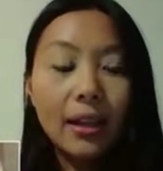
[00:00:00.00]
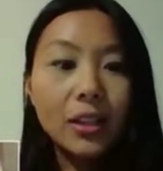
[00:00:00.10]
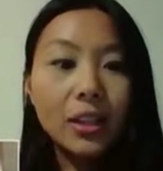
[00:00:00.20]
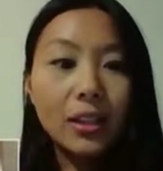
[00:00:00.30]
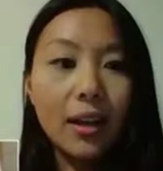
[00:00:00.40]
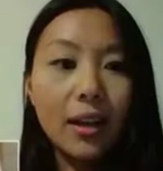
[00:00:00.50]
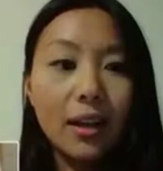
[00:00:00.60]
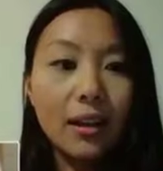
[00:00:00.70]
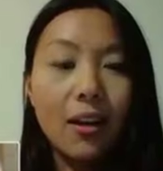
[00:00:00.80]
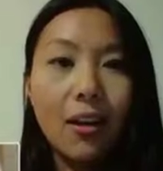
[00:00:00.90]
just
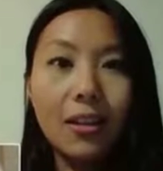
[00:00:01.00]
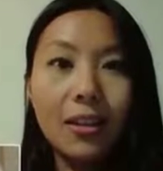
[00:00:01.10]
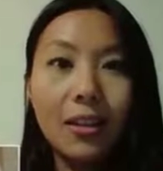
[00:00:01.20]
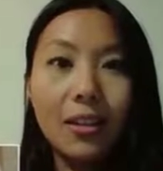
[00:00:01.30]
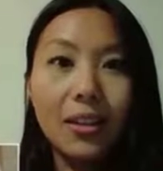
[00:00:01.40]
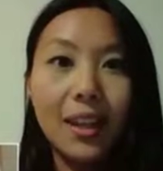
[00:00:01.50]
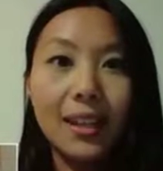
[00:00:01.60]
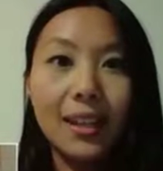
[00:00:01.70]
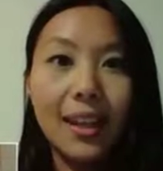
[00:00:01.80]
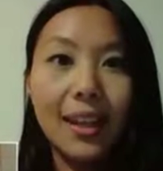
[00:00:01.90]
all the little
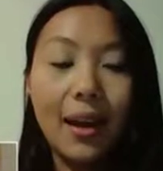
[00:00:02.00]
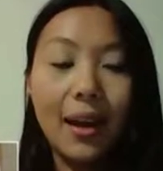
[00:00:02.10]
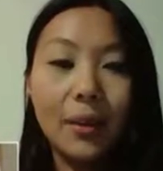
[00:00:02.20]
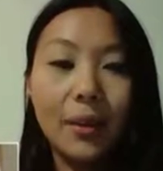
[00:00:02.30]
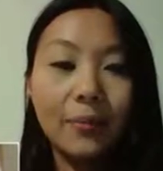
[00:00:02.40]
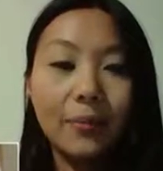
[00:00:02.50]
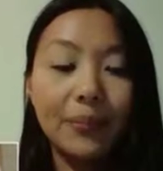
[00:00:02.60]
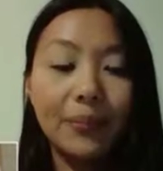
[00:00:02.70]
things that happened.